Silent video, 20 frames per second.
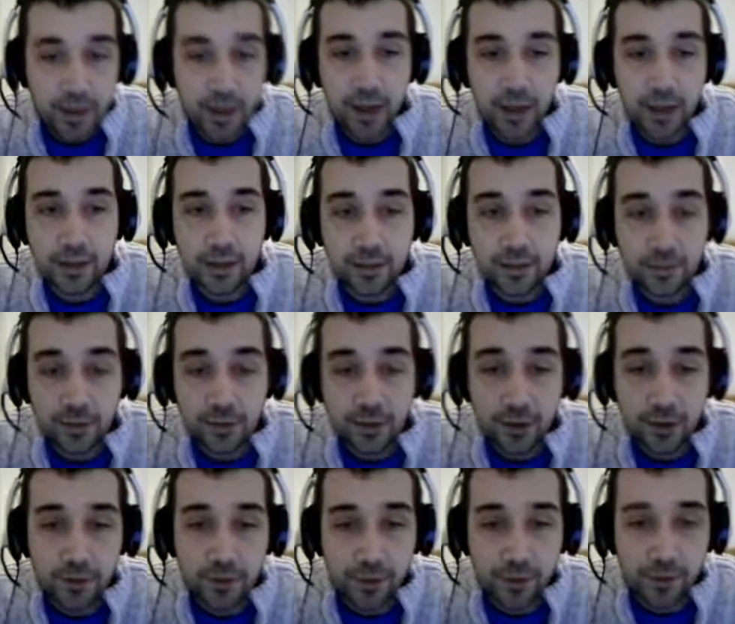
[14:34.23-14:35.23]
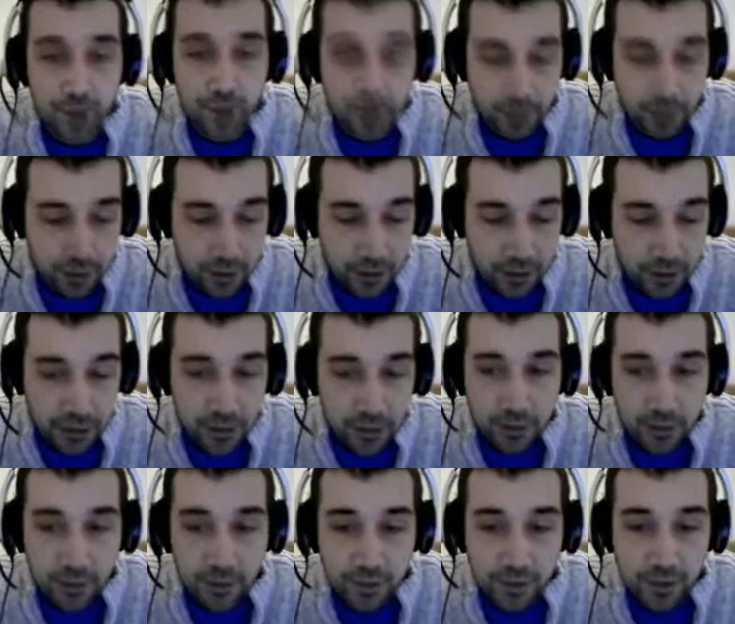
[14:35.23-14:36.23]
And for those of you who don't know, Tinker's
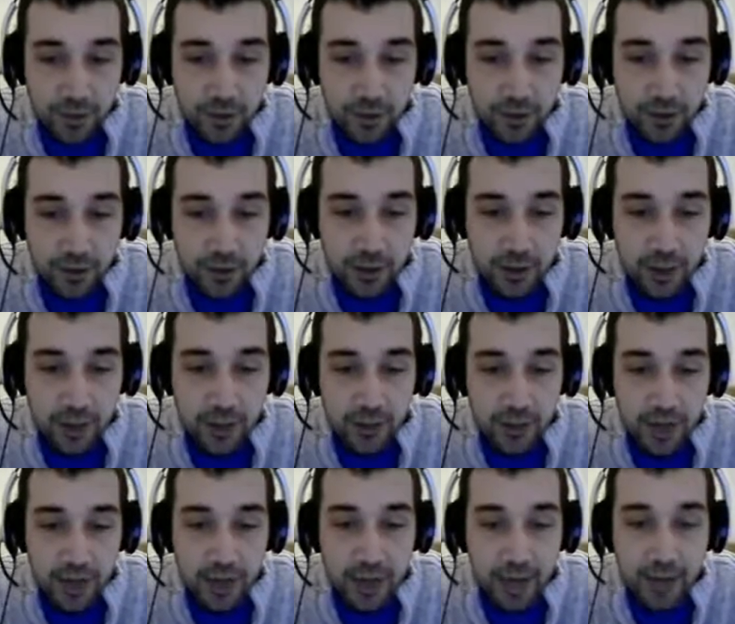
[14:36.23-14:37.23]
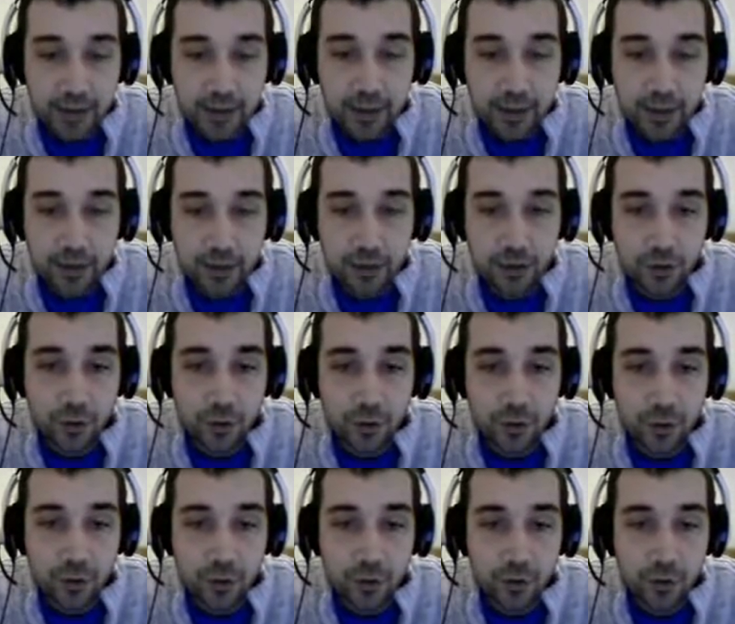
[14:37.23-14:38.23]
modifier slots allow you to add things to
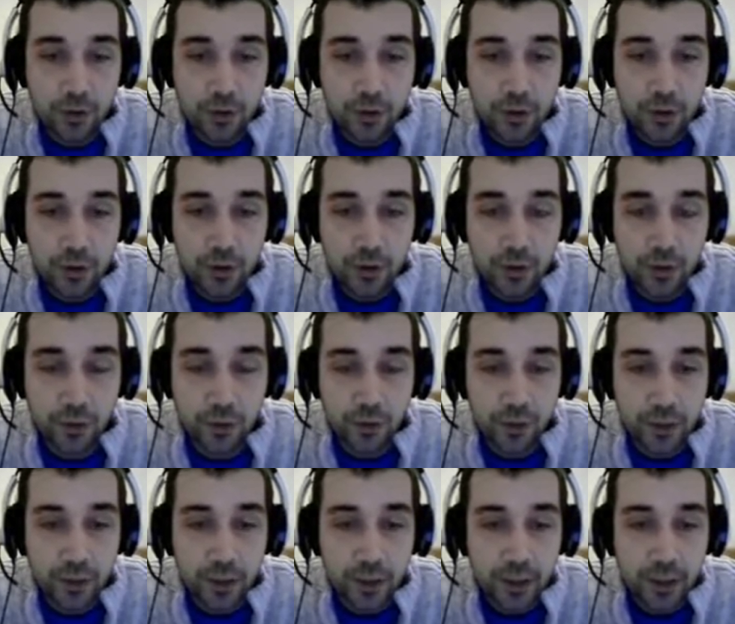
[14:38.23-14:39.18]
your tools.